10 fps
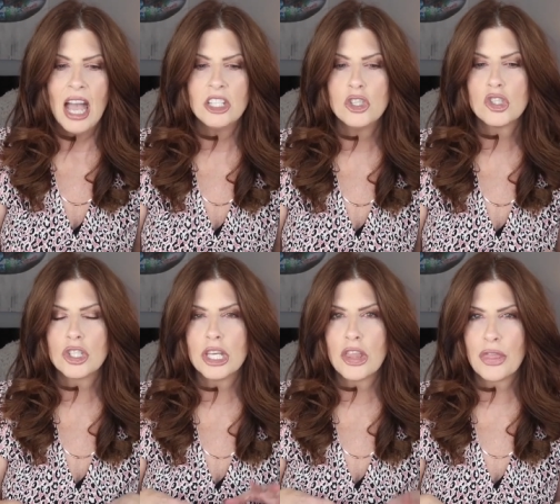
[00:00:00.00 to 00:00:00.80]
and
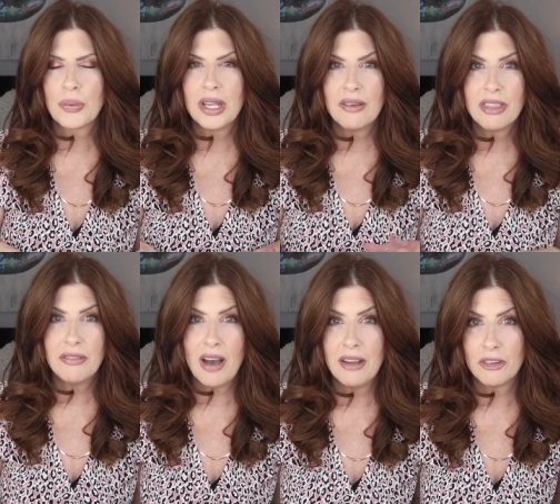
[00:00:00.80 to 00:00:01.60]
usually 3 of the
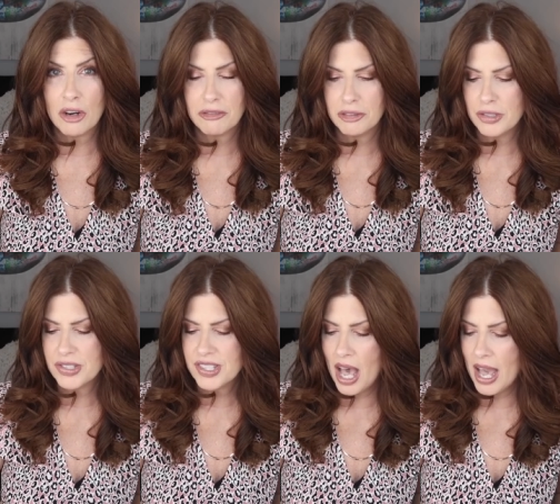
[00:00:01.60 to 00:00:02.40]
5 are full
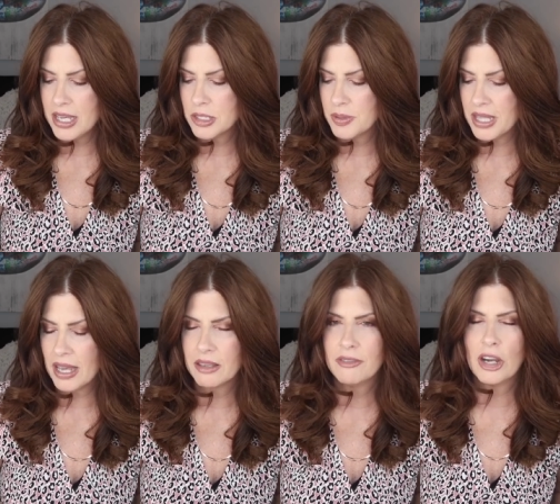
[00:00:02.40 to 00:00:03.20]
size, but
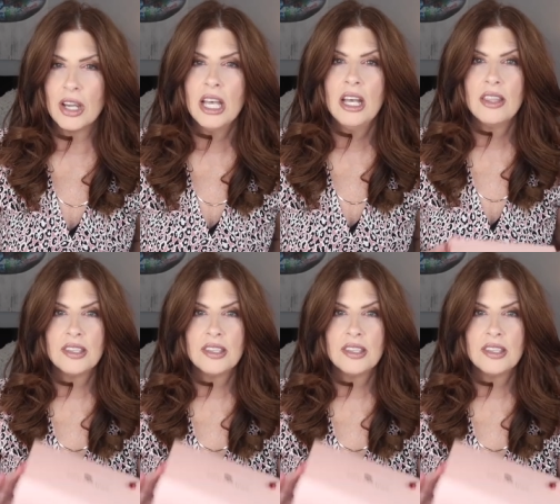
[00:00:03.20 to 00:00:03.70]
that can vary.